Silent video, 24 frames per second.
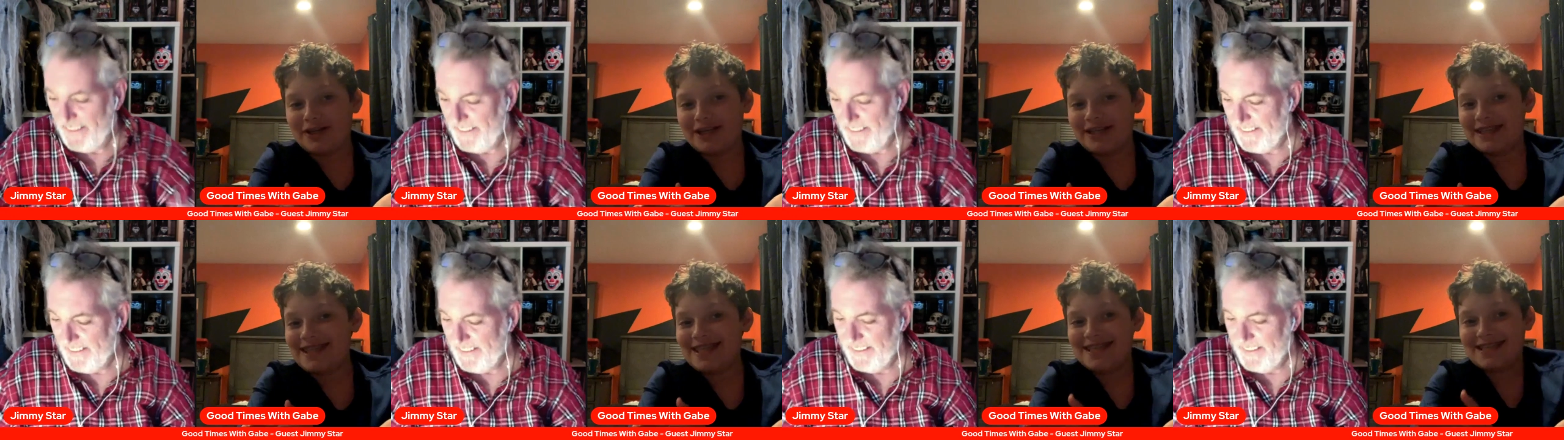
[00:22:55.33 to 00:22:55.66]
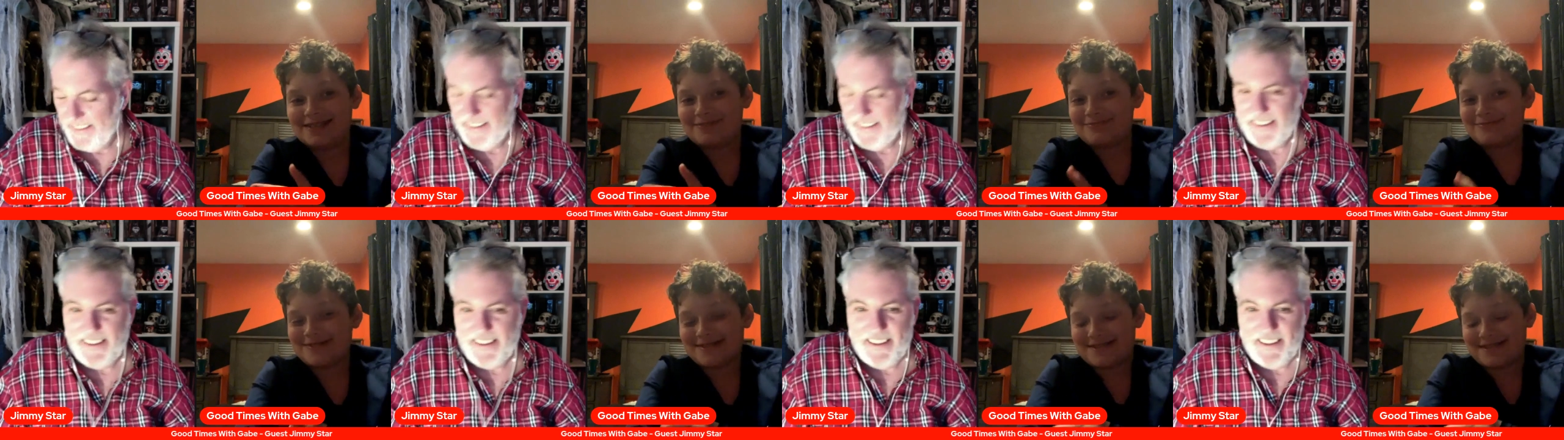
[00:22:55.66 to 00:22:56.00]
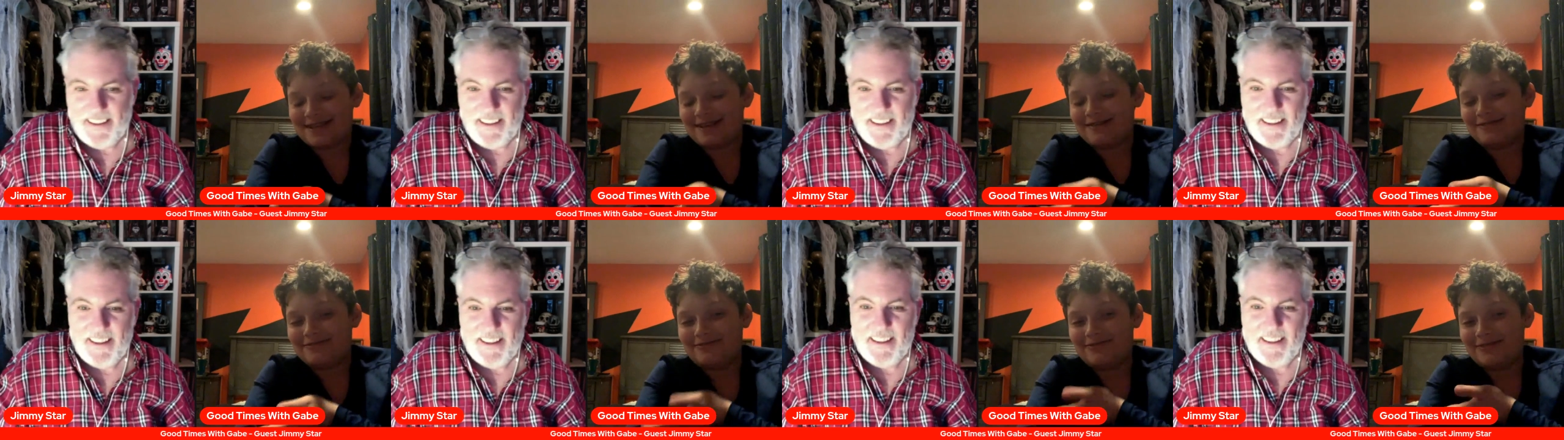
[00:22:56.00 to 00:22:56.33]
Speaker 1: If this was
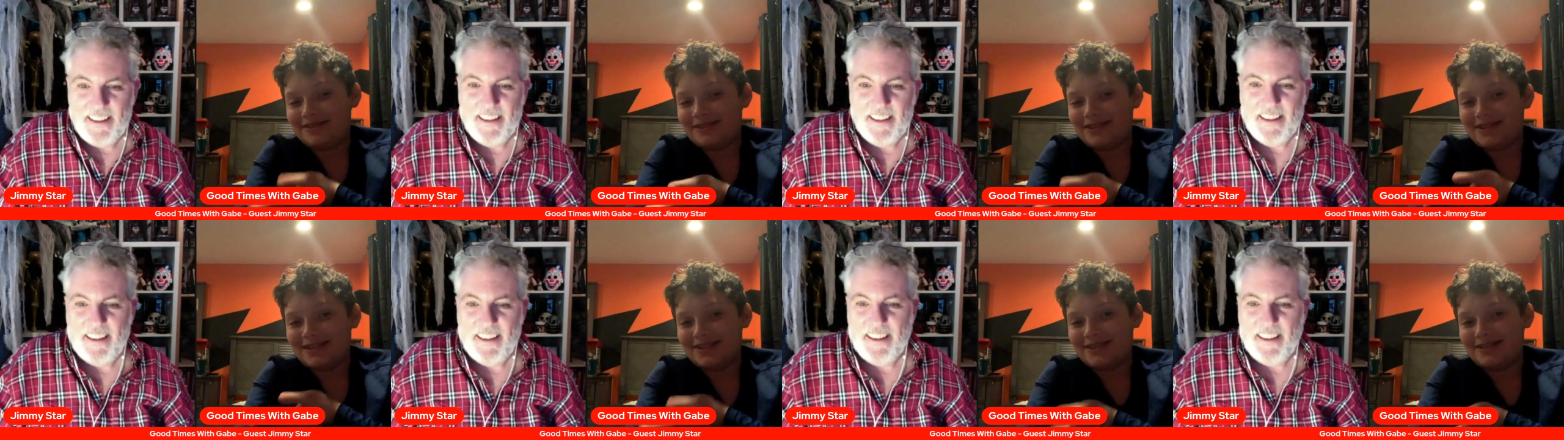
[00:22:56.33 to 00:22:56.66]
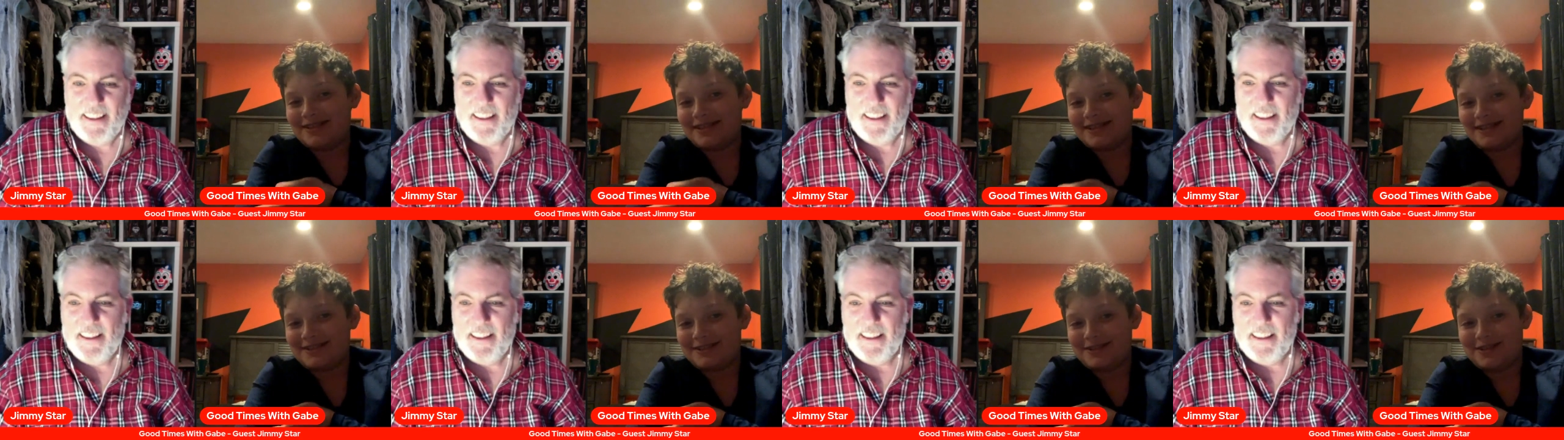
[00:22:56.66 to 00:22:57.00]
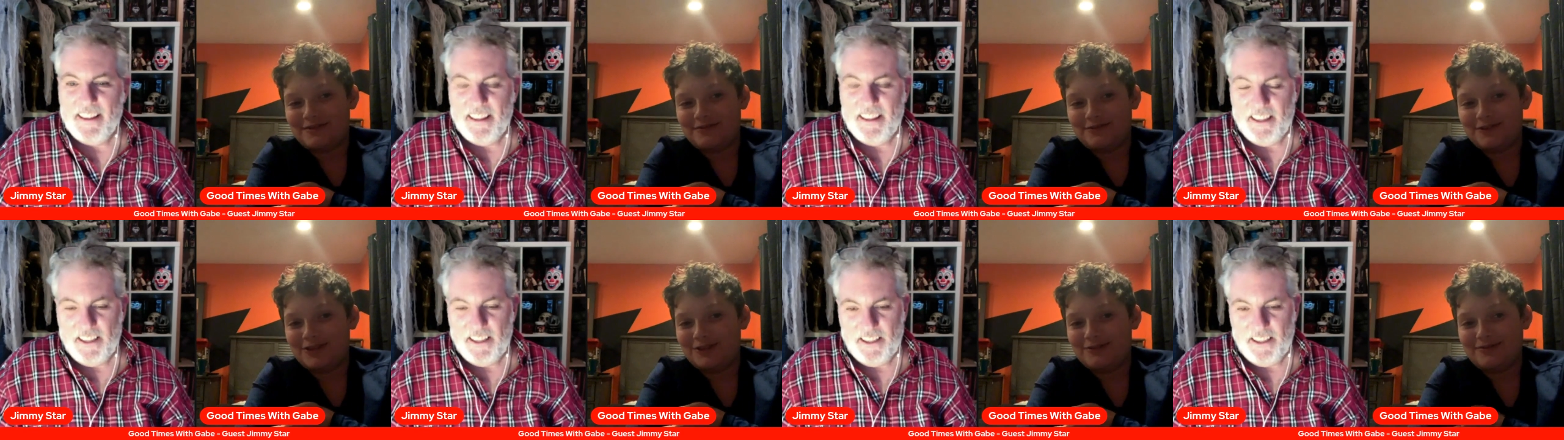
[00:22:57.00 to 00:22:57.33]
a really good
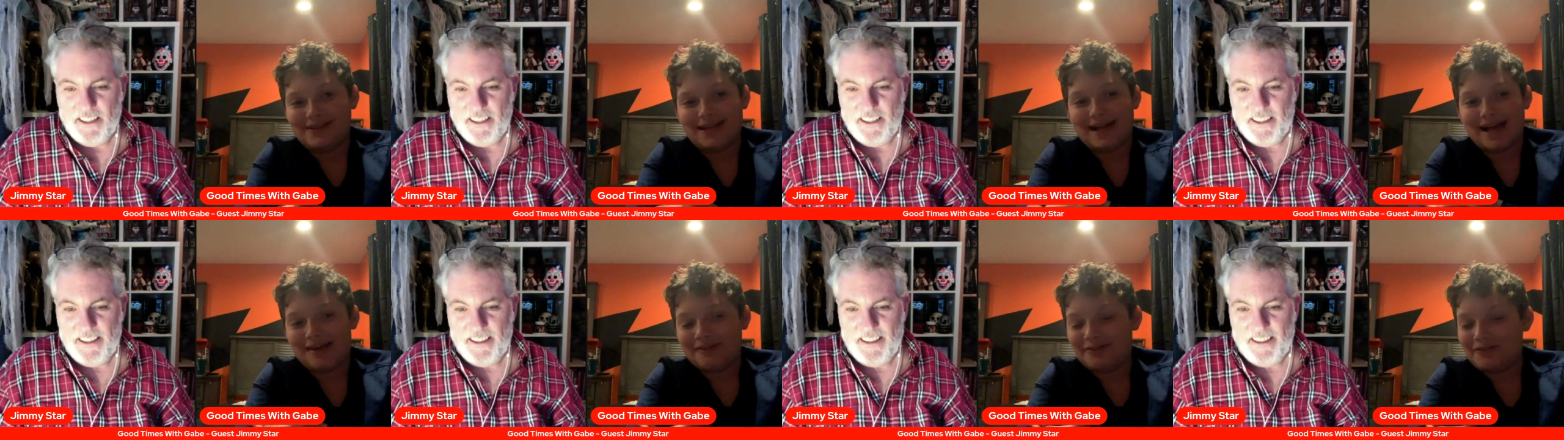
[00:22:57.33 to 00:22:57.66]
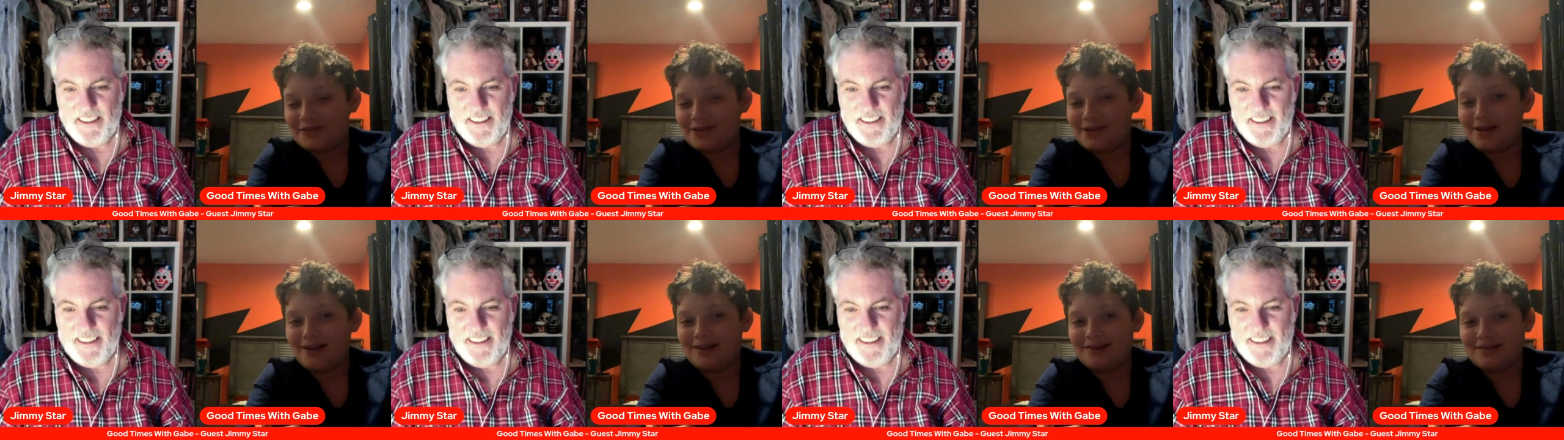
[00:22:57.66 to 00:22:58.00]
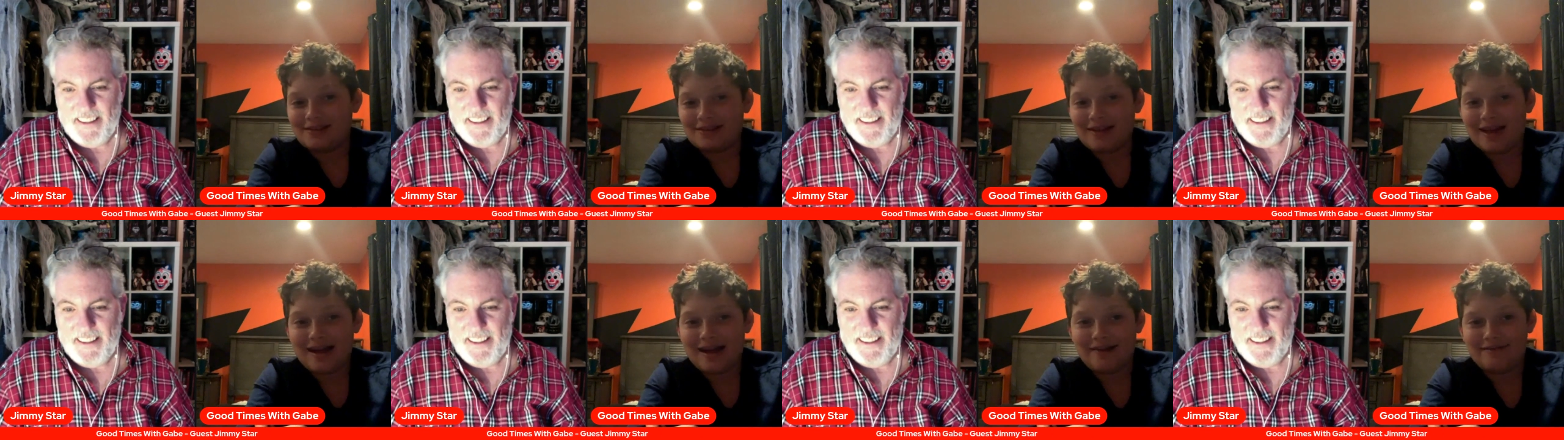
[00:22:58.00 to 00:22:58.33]
interview, we got to talk
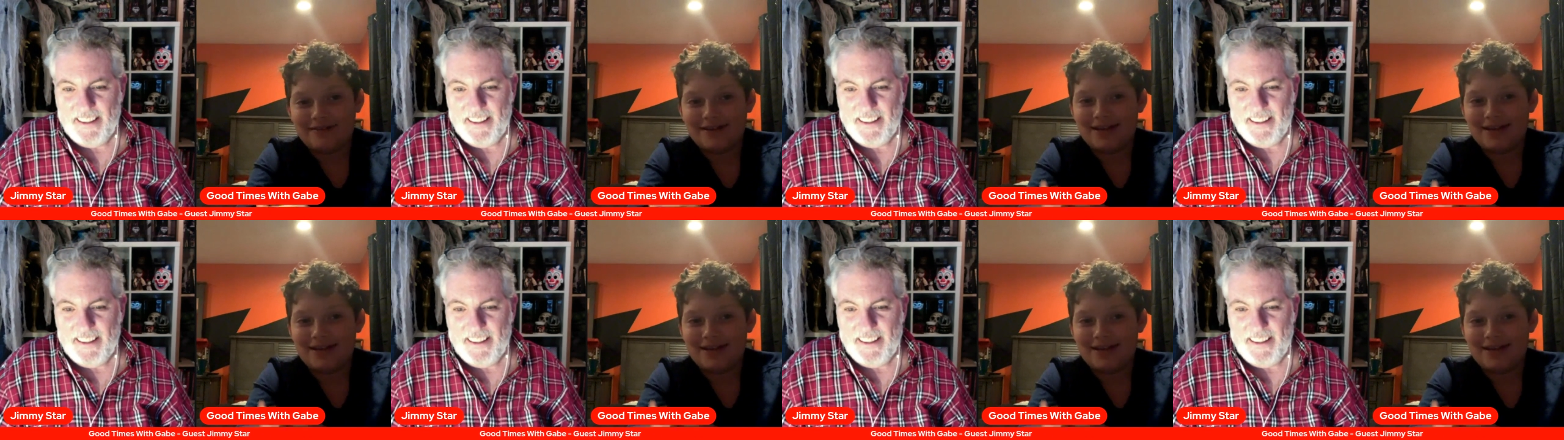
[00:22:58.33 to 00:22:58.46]
a lot,